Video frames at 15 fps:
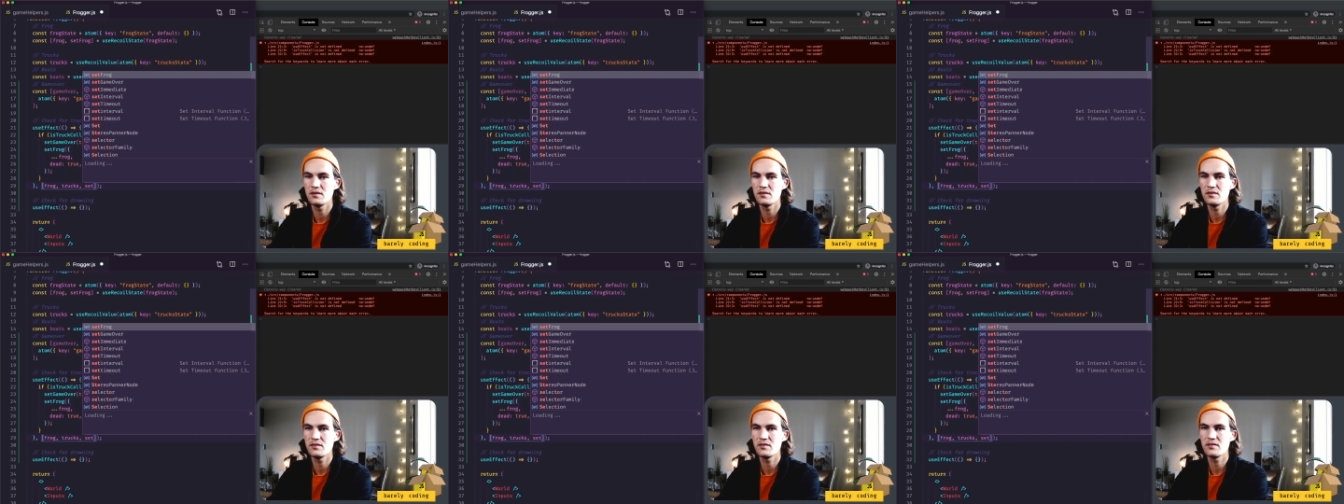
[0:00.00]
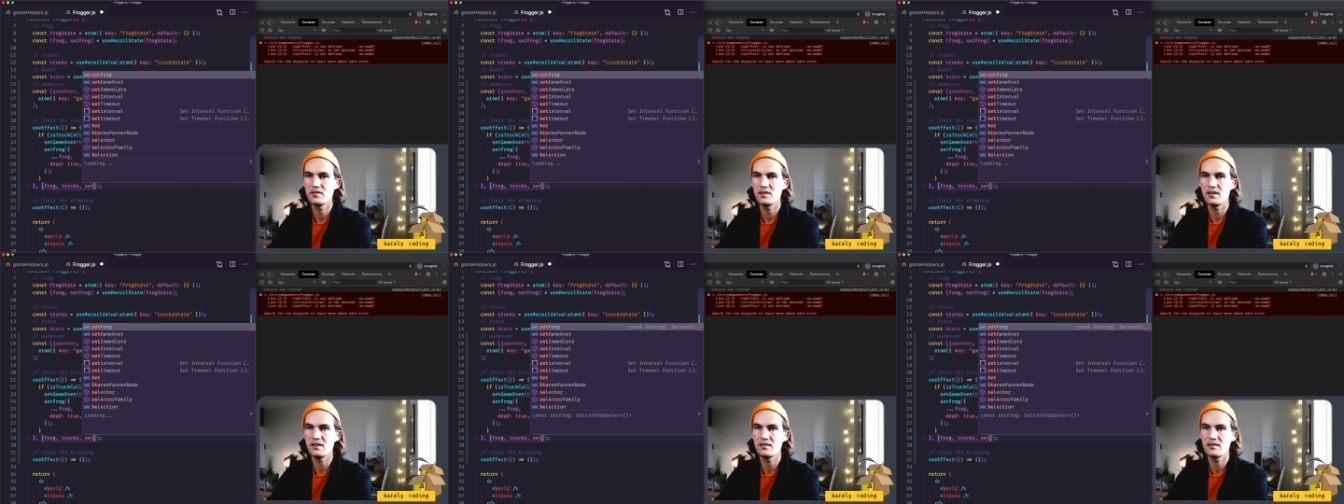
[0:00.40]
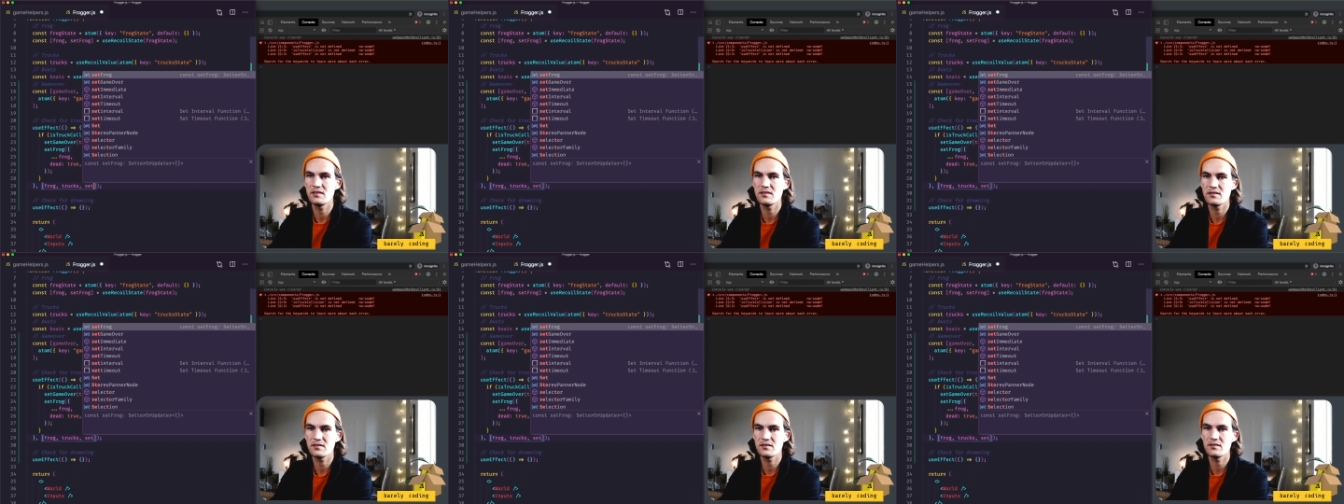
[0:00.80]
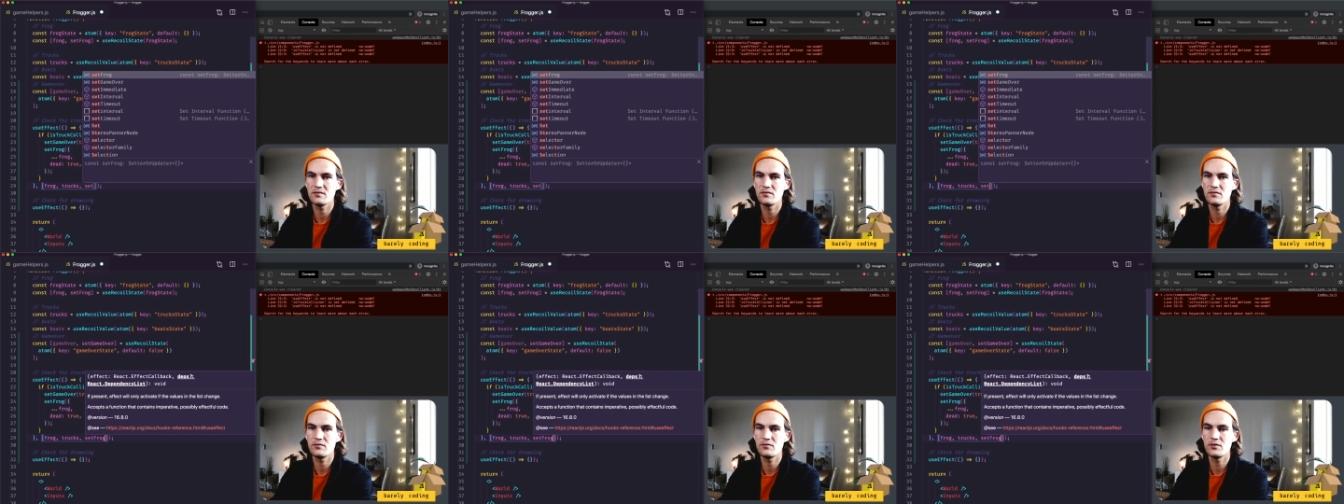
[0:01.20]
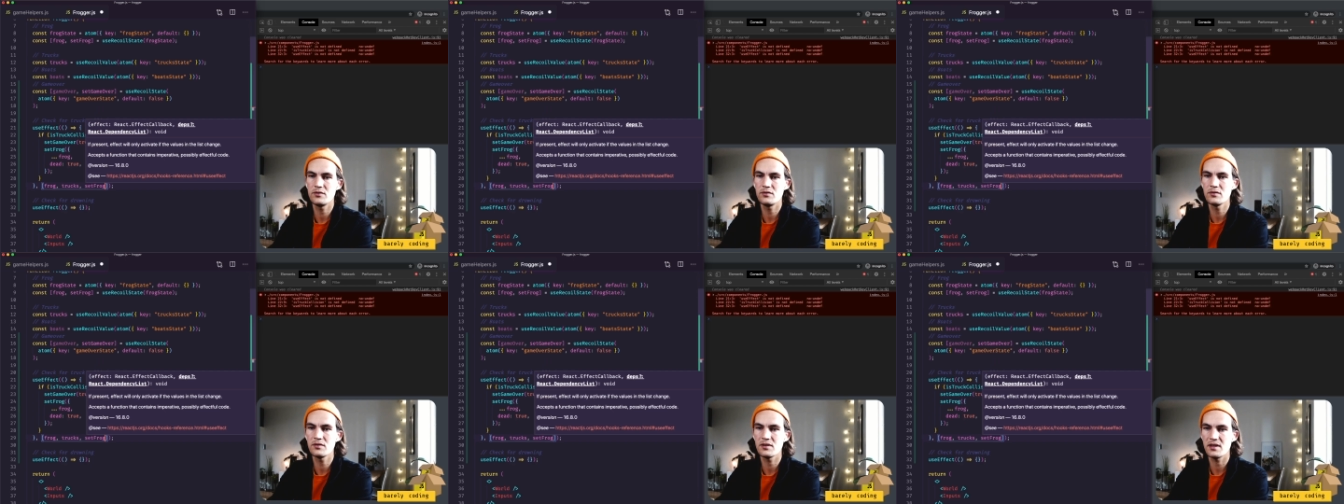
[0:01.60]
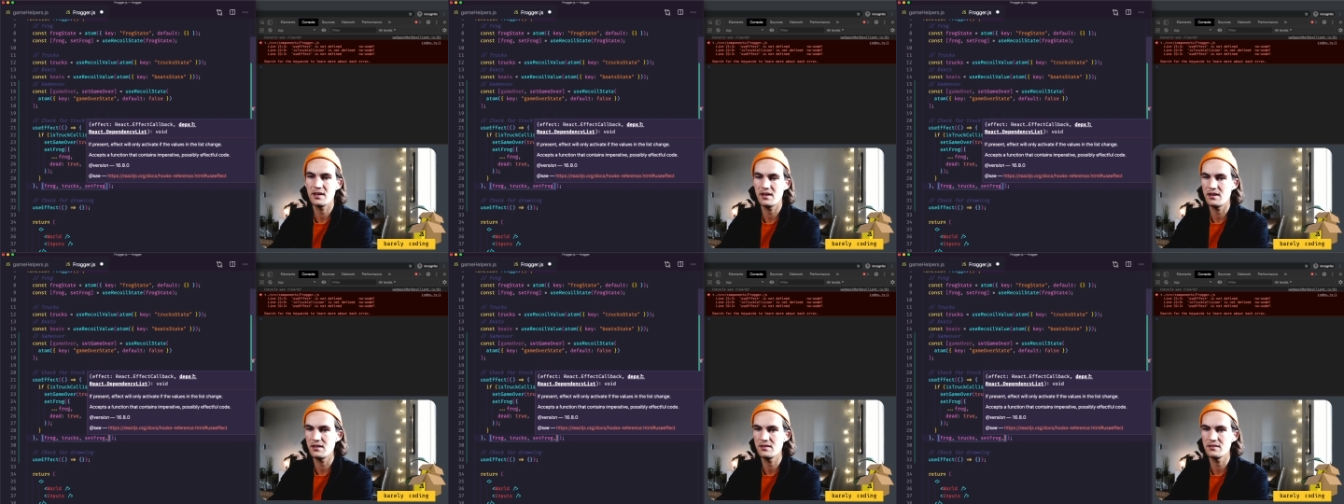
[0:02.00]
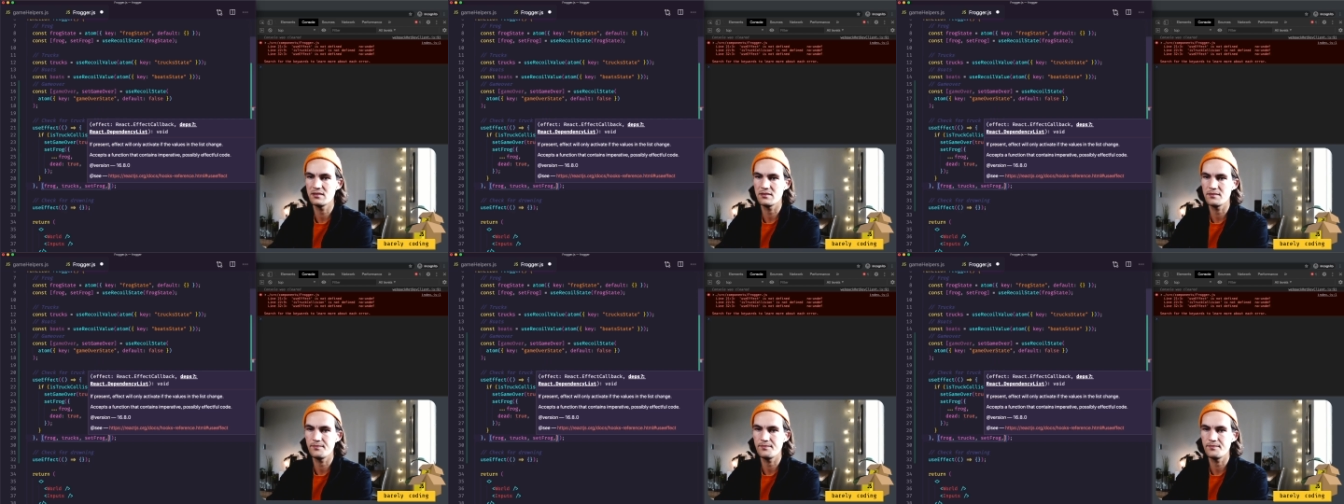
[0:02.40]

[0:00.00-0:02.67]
set frog and